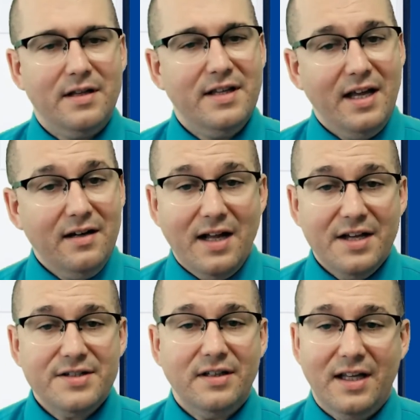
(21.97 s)
The
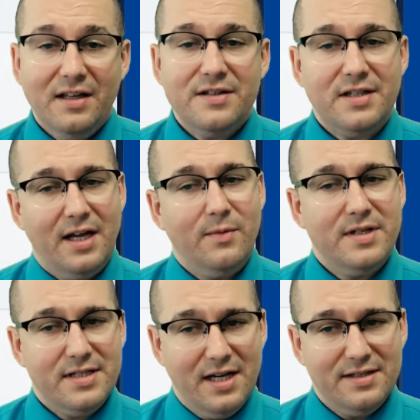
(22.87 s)
International English
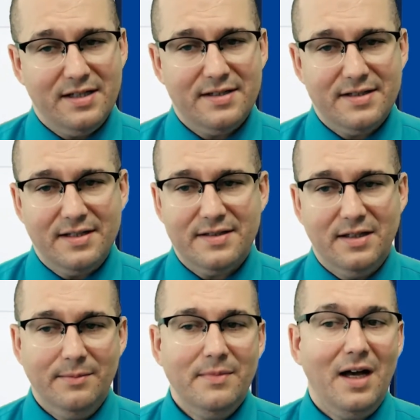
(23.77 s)
Language Testing
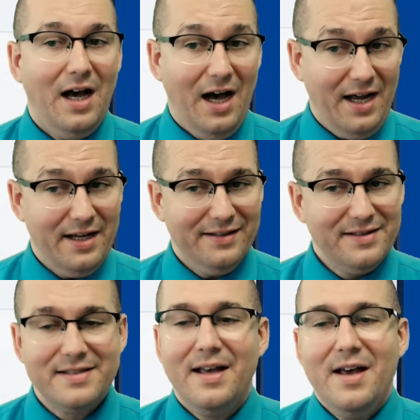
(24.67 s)
System,
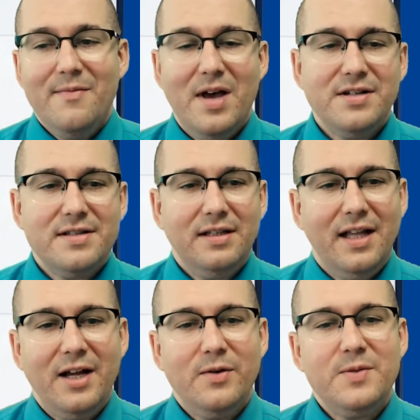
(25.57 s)
IELTS, measures the
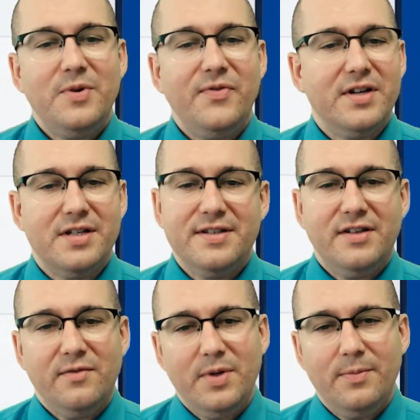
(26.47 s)
language
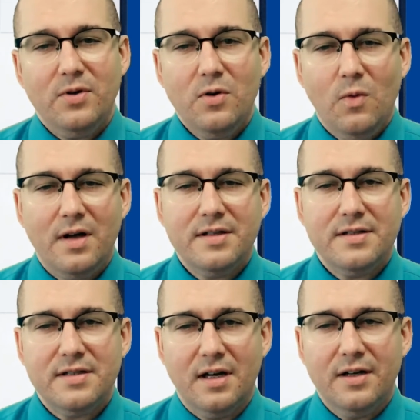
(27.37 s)
proficiency of people who want to
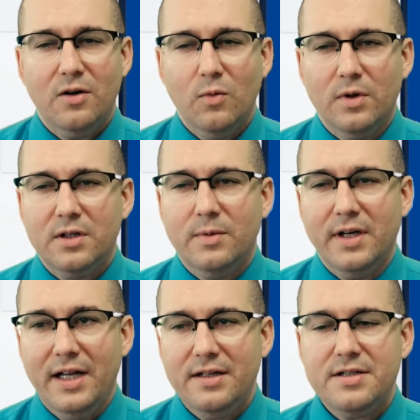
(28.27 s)
study or work
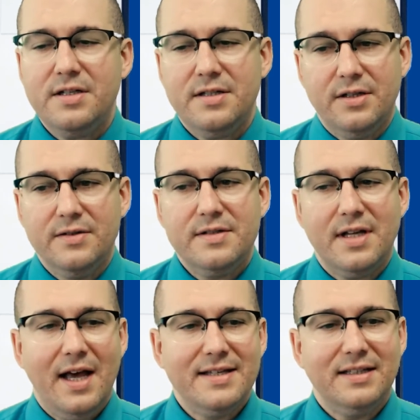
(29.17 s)
where English is used
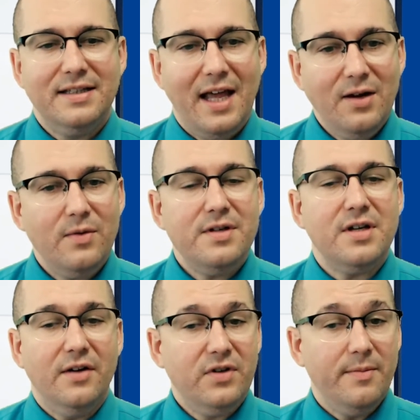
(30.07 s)
as a language
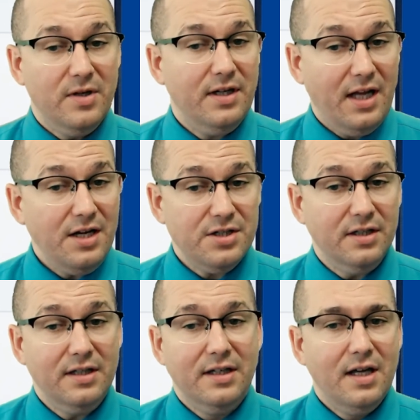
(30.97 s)
of
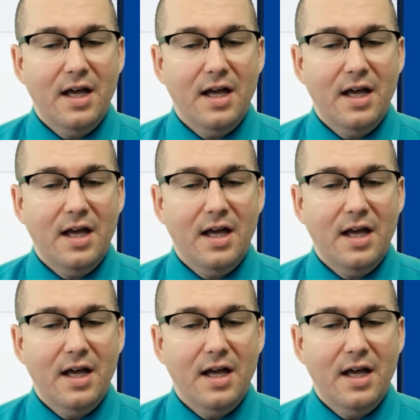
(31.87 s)
communication.